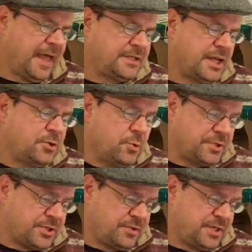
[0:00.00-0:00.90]
And I
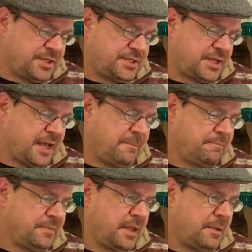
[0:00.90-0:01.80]
note that
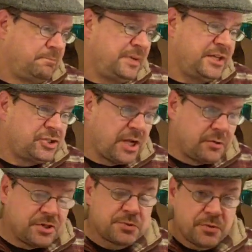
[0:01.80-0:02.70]
um, be
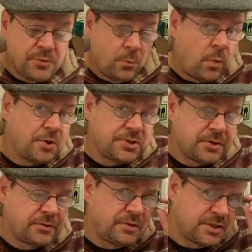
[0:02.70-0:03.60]
generous with the
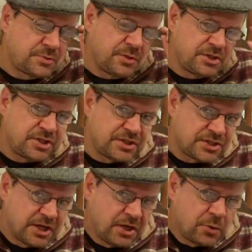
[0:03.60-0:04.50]
water in this, which
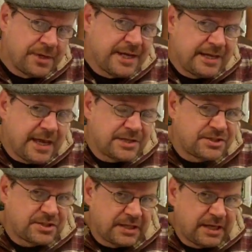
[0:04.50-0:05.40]
is going
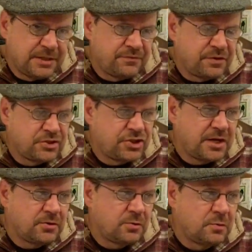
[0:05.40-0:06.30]
against the kind of the
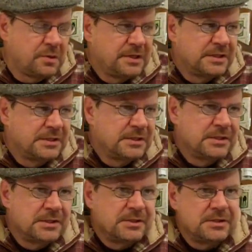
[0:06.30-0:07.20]
general
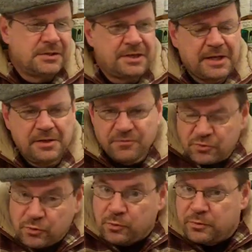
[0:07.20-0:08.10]
kind of
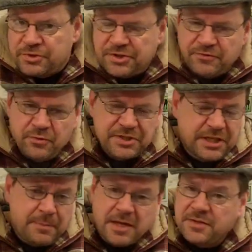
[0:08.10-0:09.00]
rules of
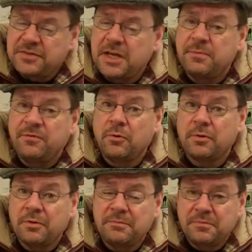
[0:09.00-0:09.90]
whiskey. But as I've said
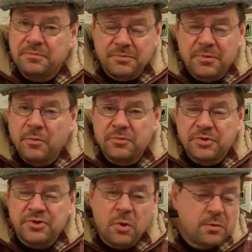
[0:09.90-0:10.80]
before,
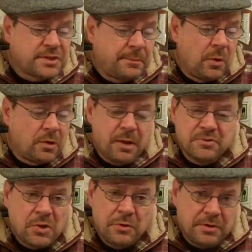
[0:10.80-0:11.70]
there's always a malt
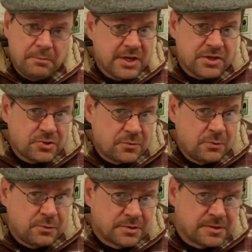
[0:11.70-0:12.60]
comes along that breaks the
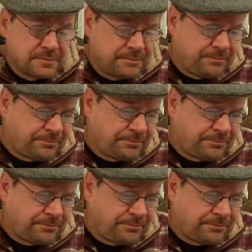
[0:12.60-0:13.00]
rules.